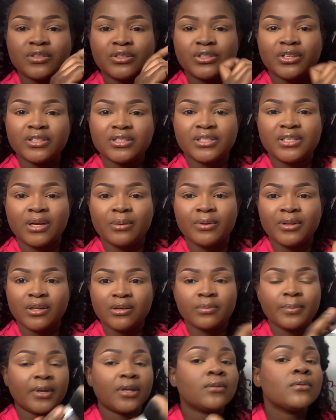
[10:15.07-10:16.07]
to dust it out a
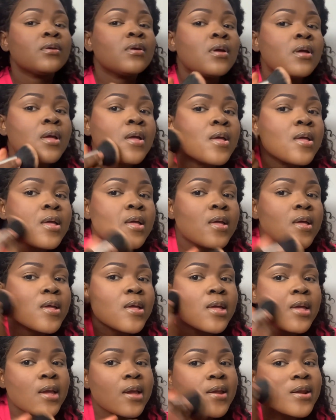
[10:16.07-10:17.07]
little bit
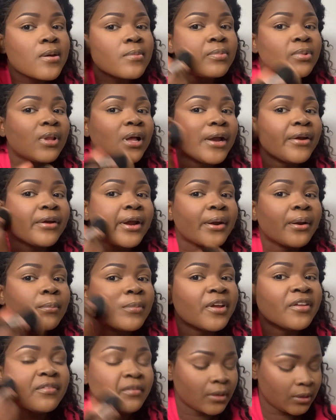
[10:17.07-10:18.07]
and apply it right on
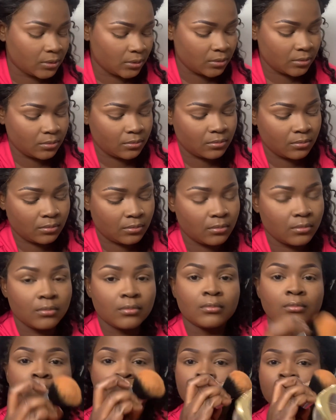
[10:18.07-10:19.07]
my face.
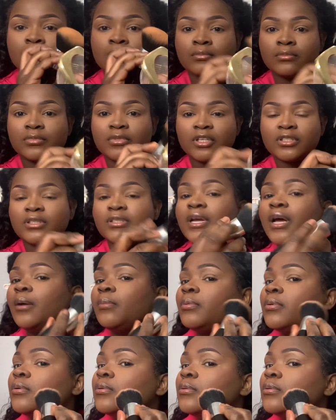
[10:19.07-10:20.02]
Dust it out.